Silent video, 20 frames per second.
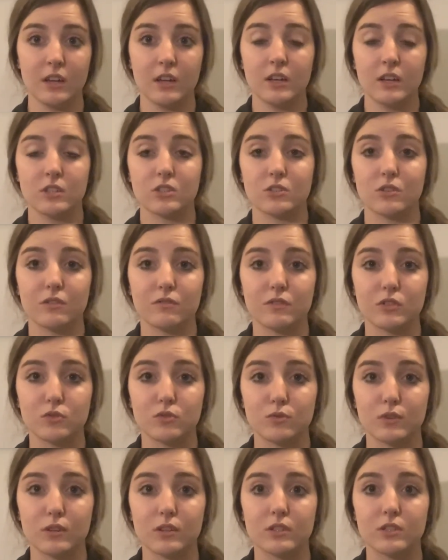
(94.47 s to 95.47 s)
So if it's
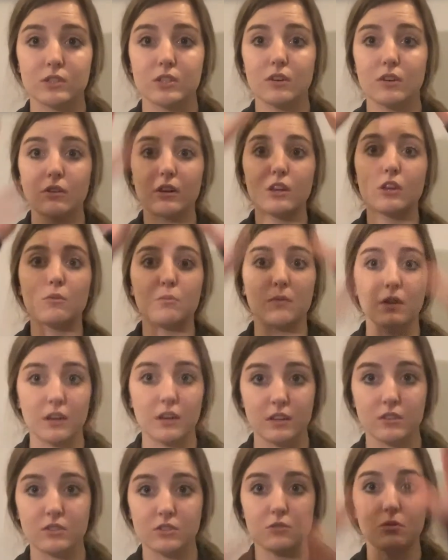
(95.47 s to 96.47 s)
really snowing, you might
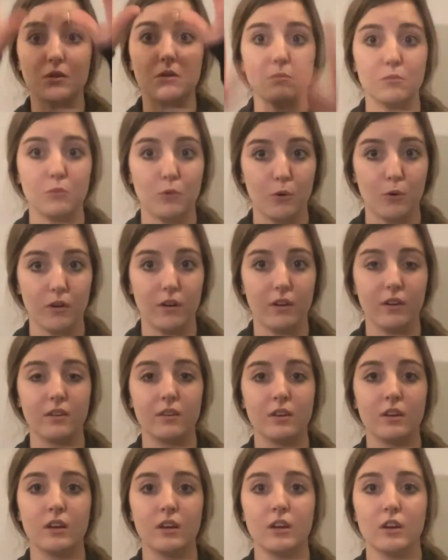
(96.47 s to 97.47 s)
do it more
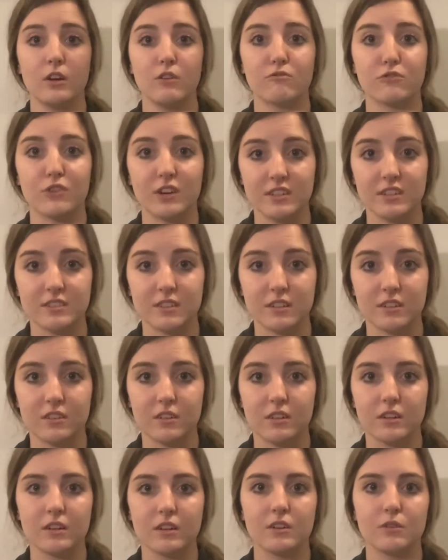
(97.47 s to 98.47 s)
frantically.
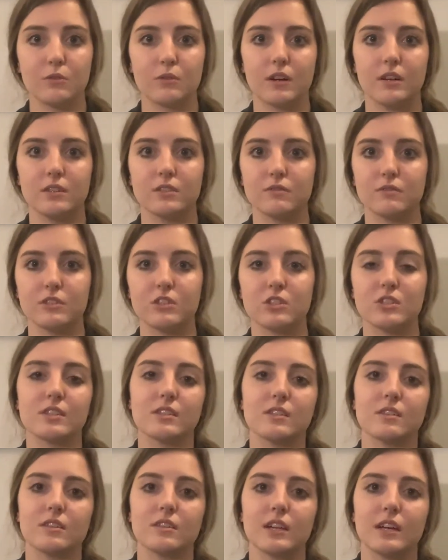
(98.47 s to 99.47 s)
Whereas if it's just
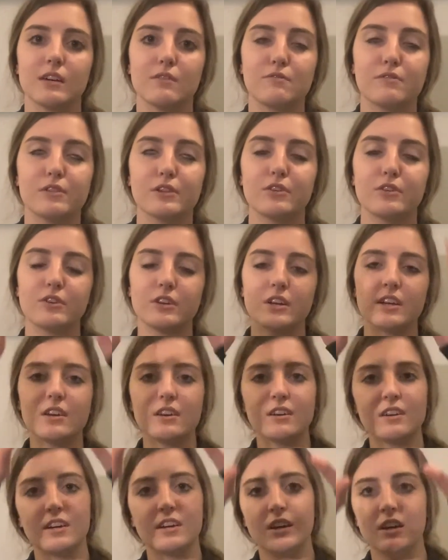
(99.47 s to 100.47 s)
a light flurry,
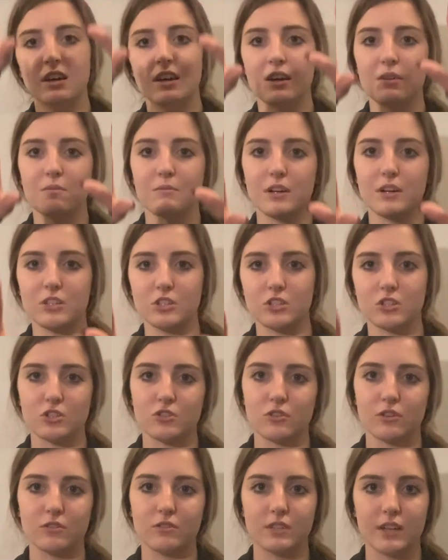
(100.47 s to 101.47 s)
it might just
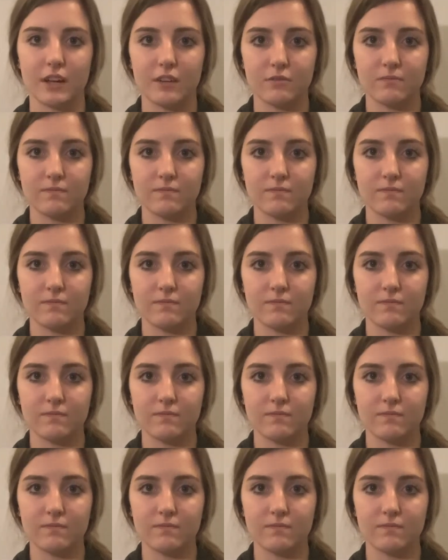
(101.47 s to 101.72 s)
trickle down.